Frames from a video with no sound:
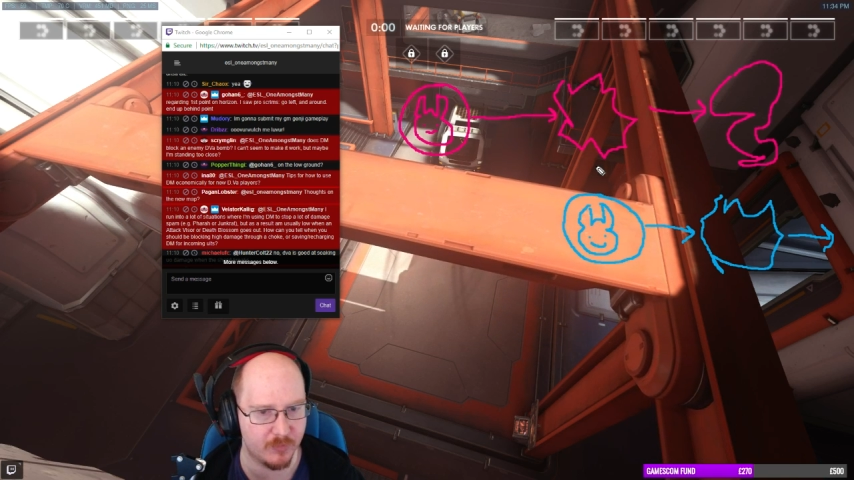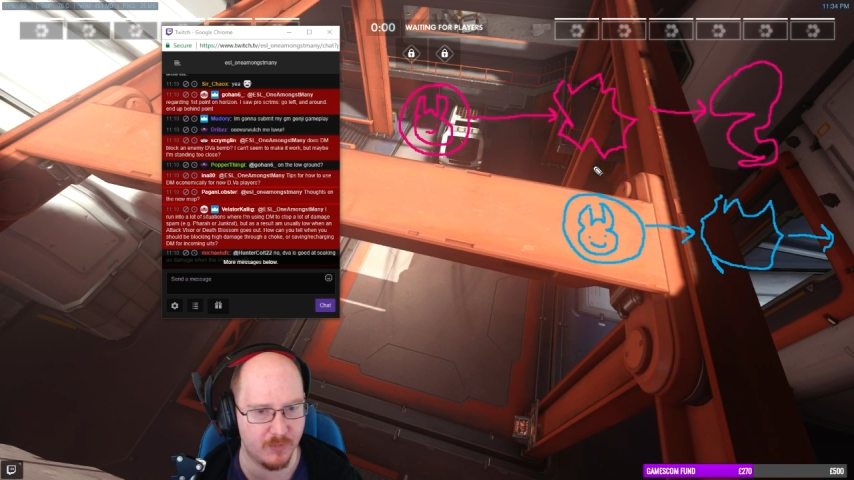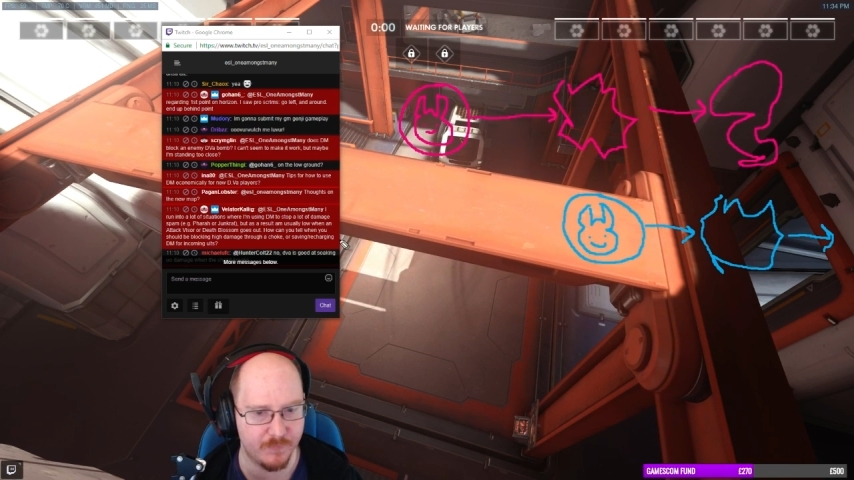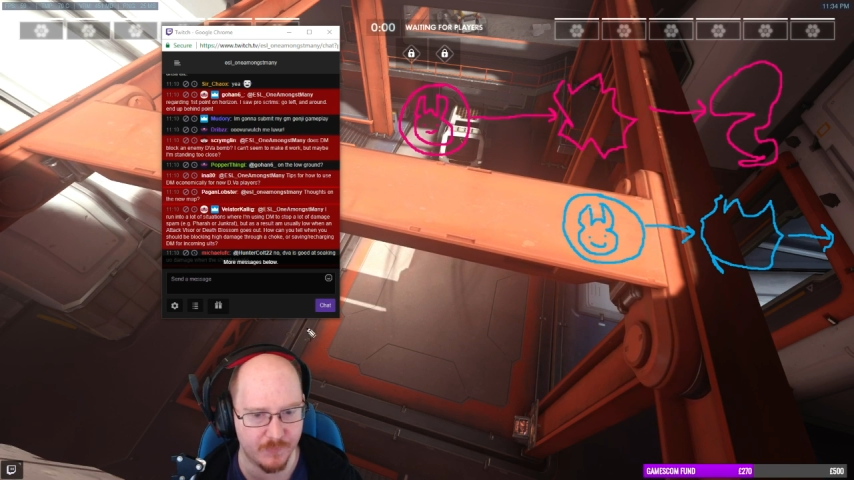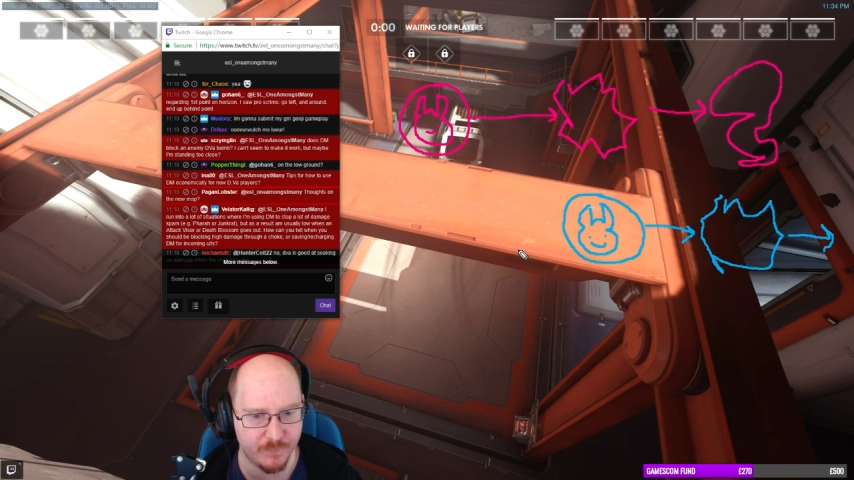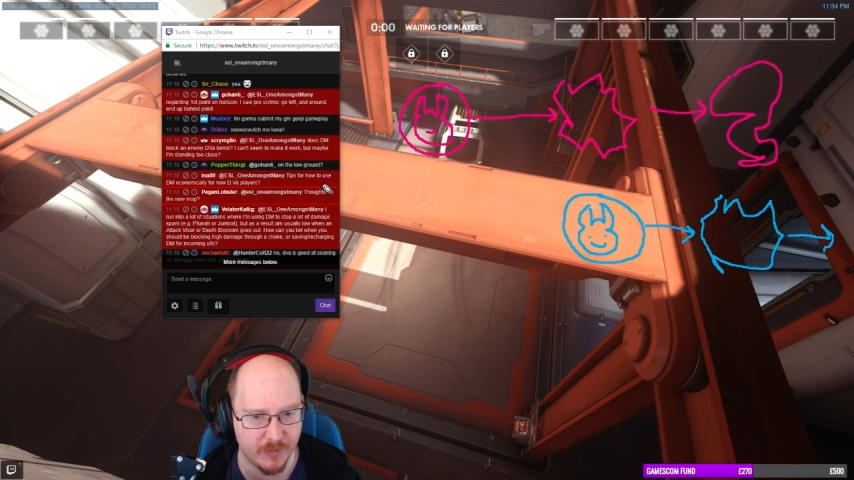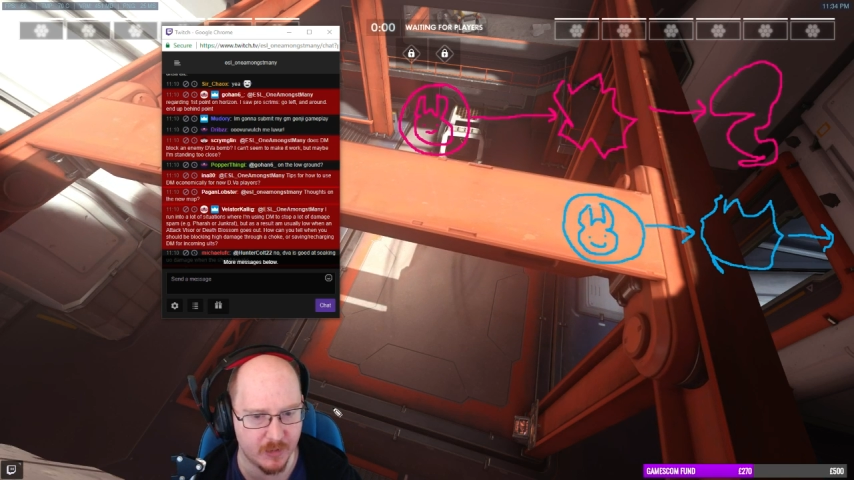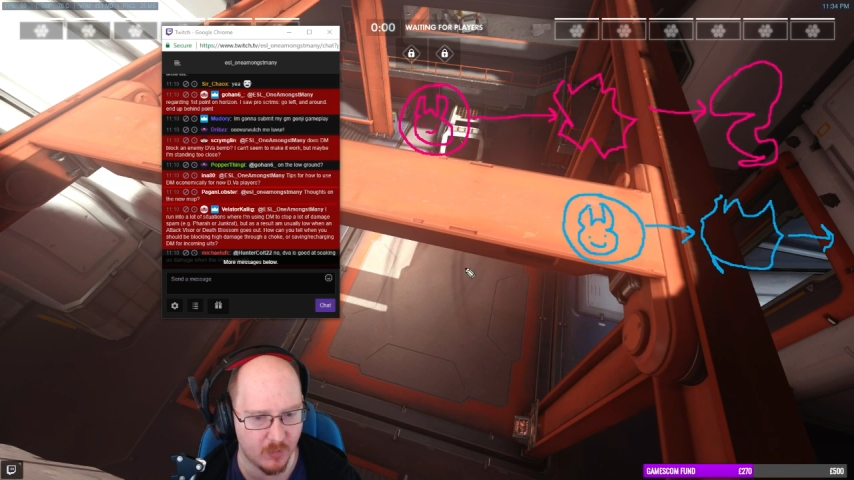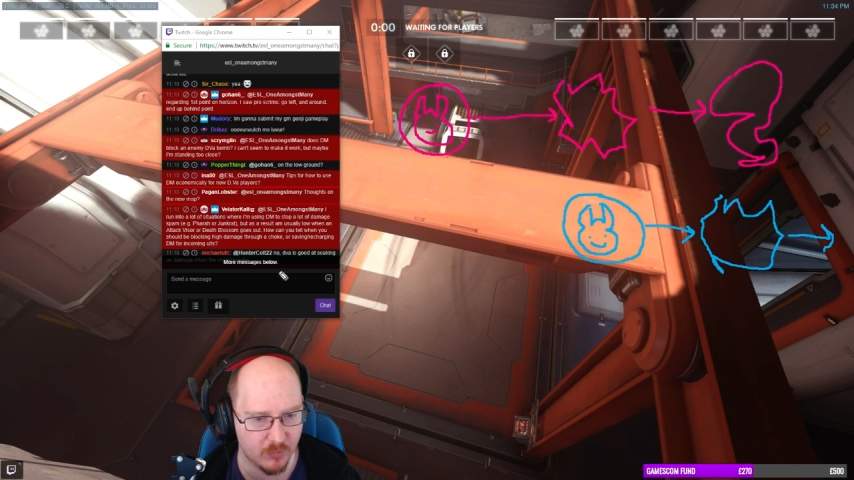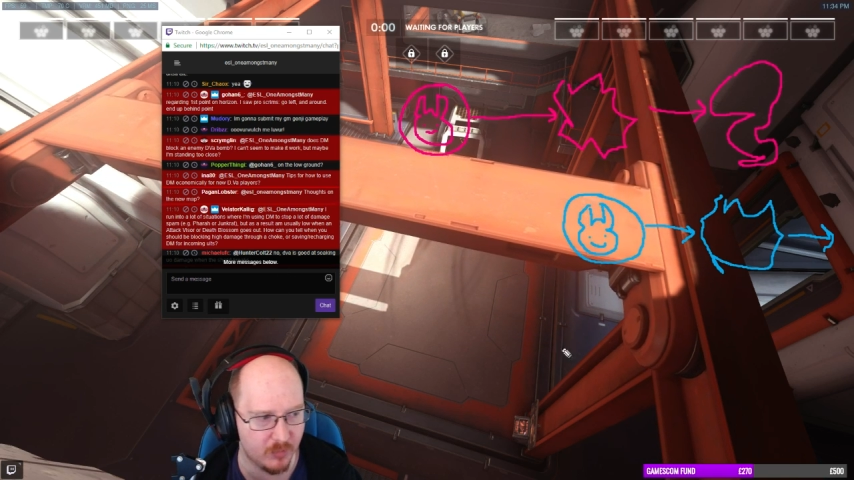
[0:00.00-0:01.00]
so if they're fighting
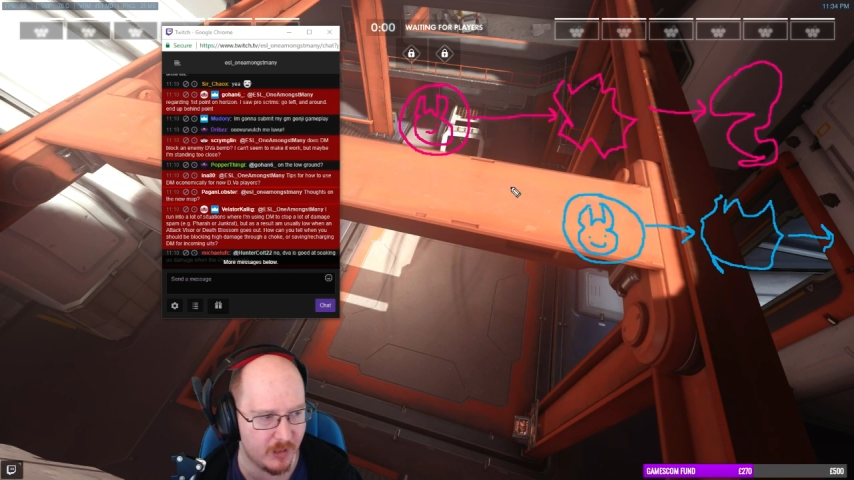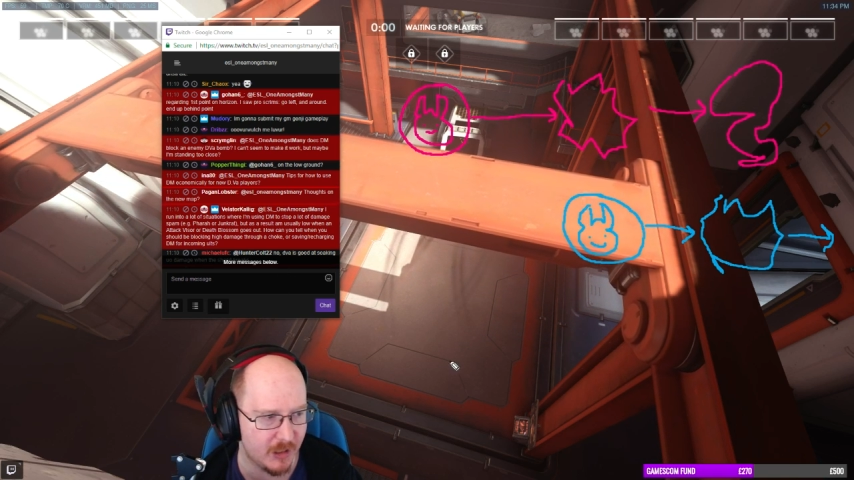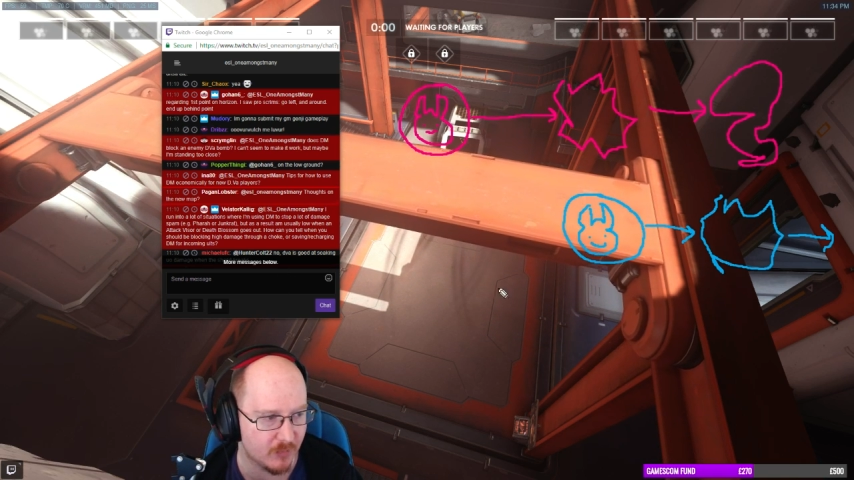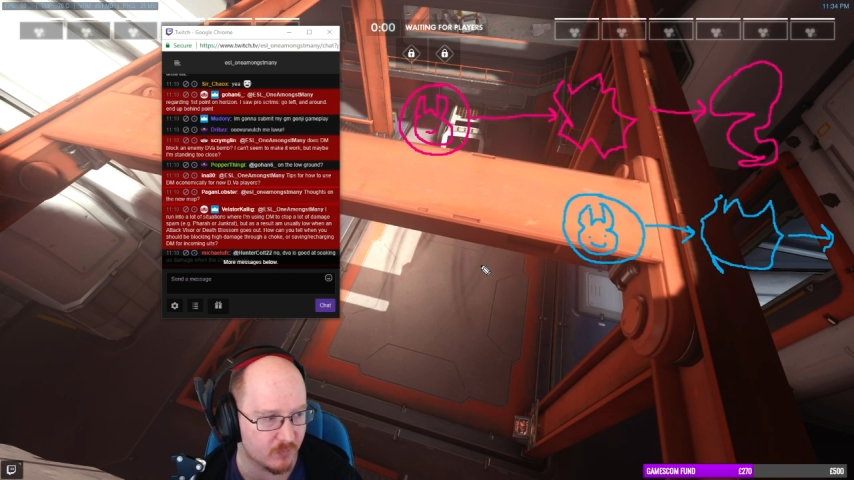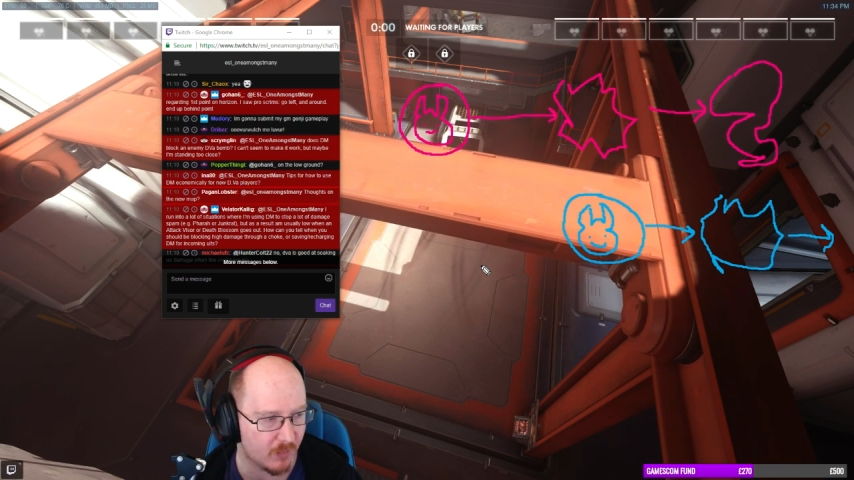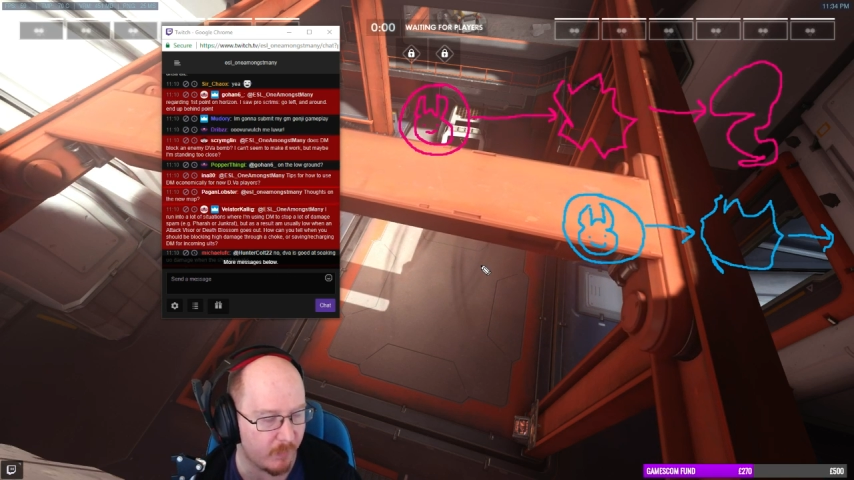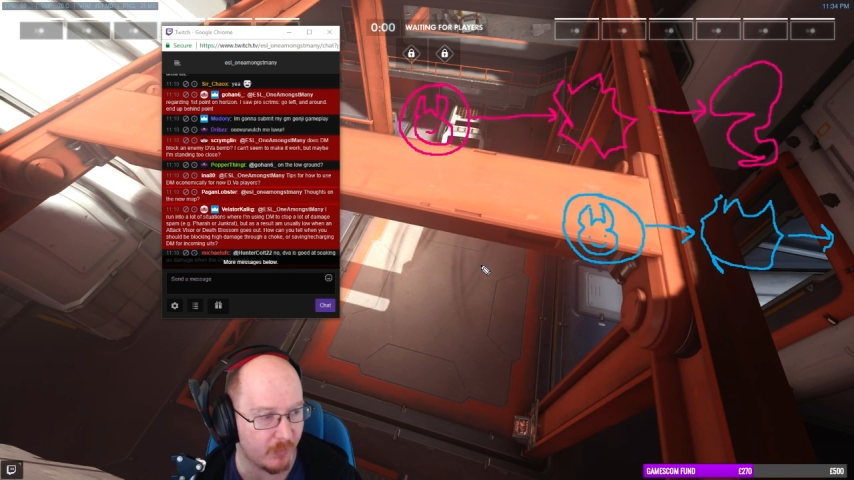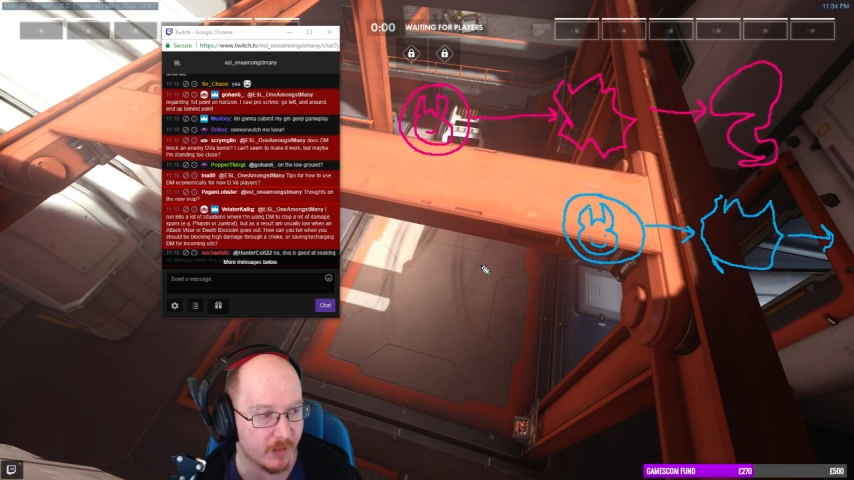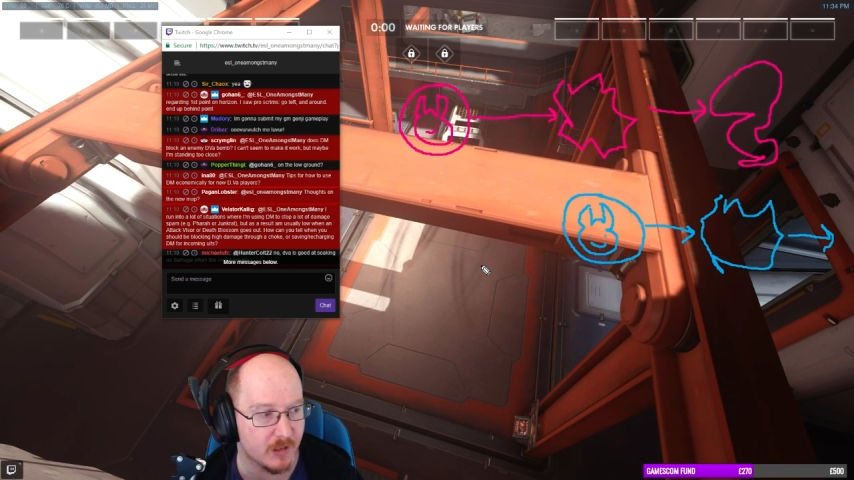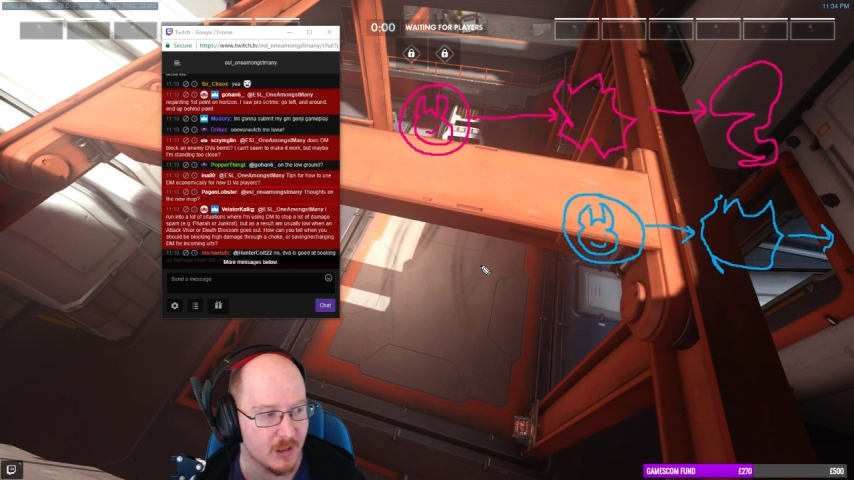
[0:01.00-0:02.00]
on a control
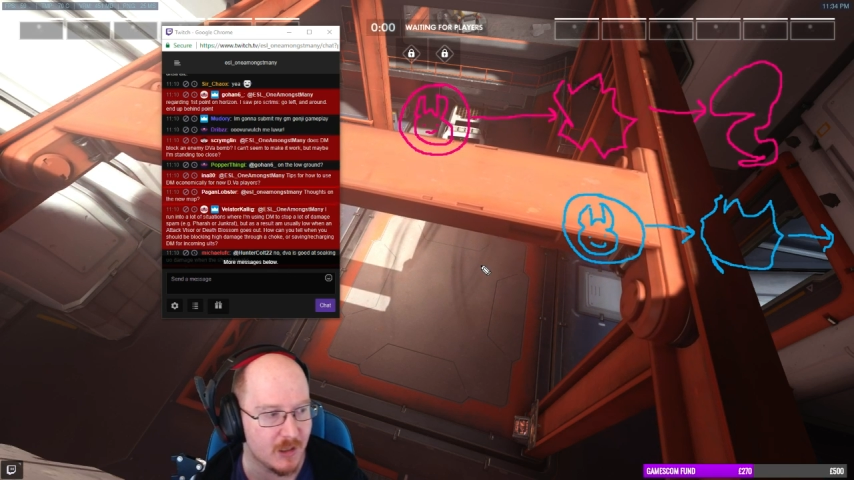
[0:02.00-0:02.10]
point,